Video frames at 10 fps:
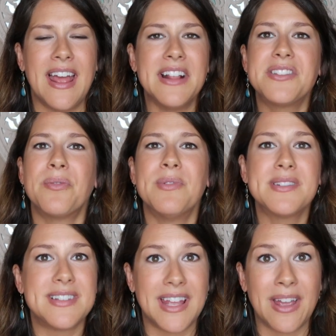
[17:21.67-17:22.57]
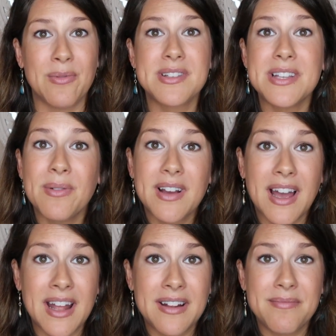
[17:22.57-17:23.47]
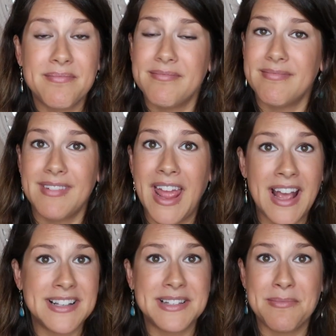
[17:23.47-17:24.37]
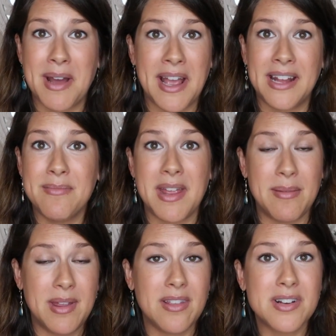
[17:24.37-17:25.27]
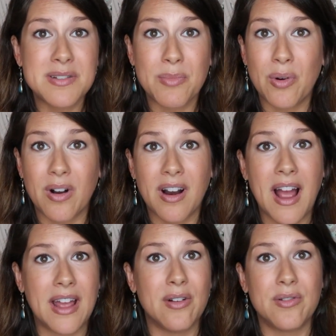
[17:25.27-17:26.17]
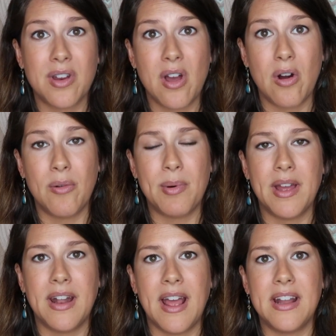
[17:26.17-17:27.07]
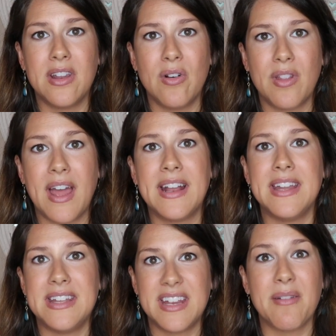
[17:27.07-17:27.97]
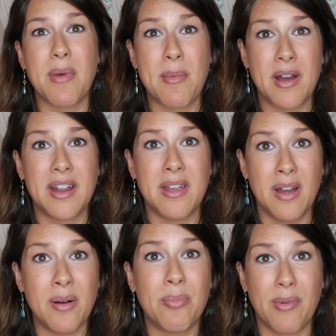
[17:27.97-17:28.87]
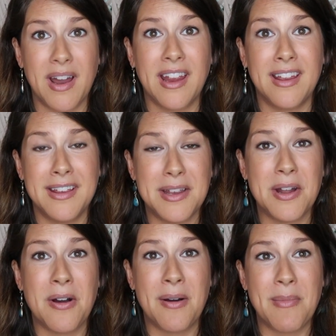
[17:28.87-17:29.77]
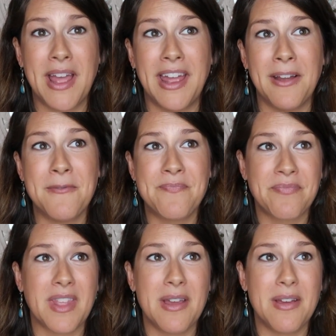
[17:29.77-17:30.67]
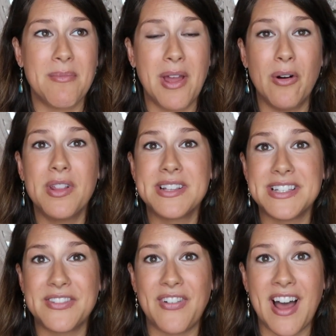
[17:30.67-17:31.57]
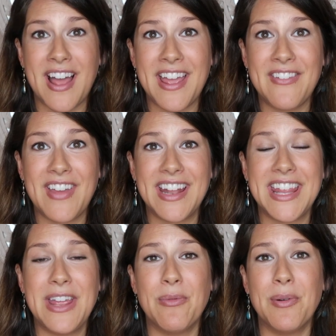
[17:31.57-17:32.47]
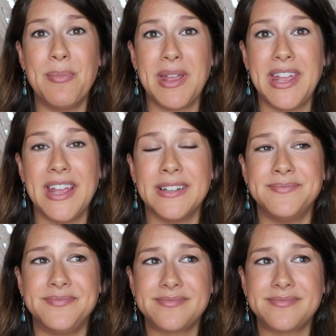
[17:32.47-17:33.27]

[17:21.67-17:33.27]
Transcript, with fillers: and so we'll see. We'll see what God has in mind. Maybe there's more, I don't know, but I know that I need to give my body a break. You know, my my oldest is five and he will be,